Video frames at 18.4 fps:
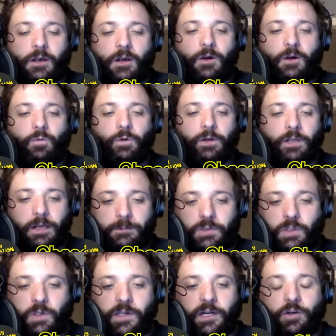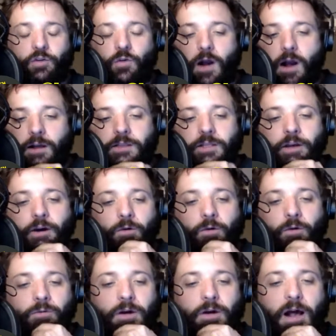When it comes to looking at Gronk,
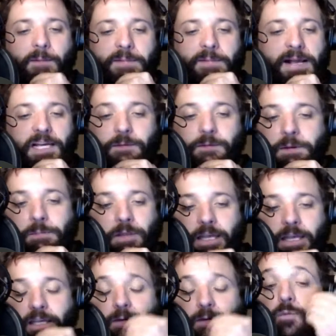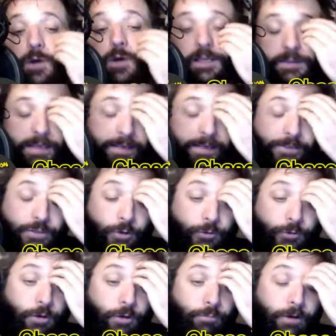though, I'm not going to be playing him with
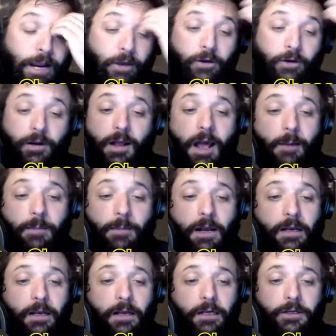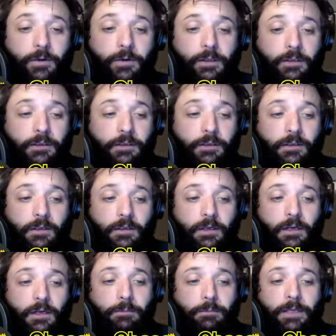Antonio Brown. I'm not going to do it
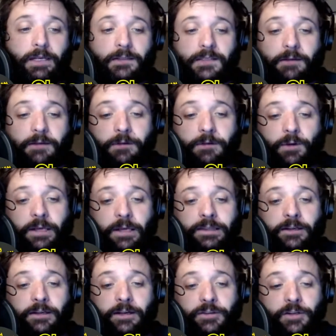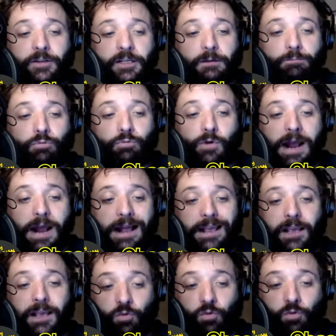because I feel like they're either going to
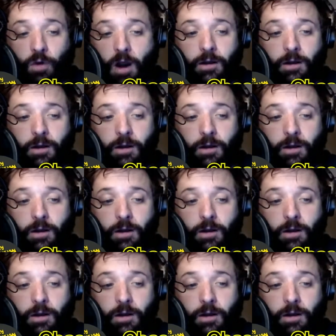bracket Gronk